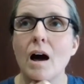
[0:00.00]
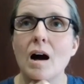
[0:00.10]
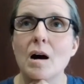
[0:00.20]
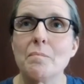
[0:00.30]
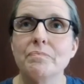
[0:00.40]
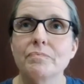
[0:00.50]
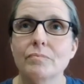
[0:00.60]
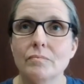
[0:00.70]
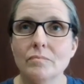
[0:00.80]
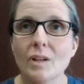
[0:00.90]

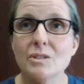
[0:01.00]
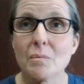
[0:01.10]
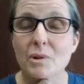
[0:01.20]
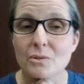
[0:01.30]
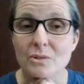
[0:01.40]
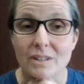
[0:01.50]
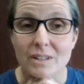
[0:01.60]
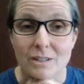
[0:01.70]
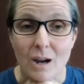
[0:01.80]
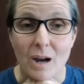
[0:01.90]
Someone who's going
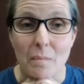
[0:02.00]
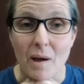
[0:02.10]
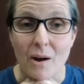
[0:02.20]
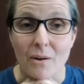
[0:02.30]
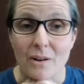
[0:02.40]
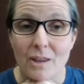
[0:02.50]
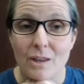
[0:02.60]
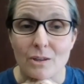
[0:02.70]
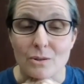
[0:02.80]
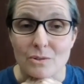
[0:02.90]
to talk about
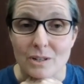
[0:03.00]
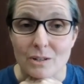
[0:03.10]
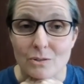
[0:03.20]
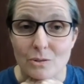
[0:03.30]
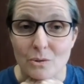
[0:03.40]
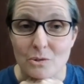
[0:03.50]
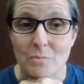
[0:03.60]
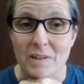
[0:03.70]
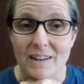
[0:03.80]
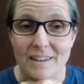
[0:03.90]
using social
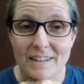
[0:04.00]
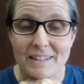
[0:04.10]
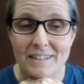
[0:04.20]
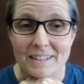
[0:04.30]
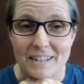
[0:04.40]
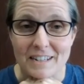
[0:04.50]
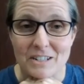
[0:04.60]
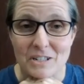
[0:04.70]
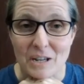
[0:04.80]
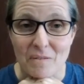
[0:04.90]
media to teach
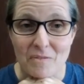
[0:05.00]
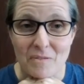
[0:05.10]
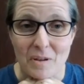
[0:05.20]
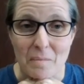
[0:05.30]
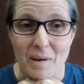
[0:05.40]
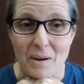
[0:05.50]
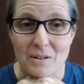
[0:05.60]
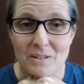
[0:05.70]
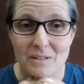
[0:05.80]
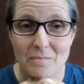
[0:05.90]
stuff about
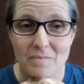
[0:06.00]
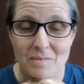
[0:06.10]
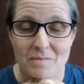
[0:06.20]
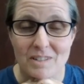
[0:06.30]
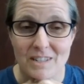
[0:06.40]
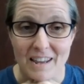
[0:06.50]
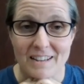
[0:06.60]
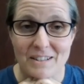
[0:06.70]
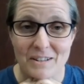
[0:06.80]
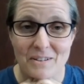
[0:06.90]

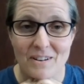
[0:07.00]
snakes.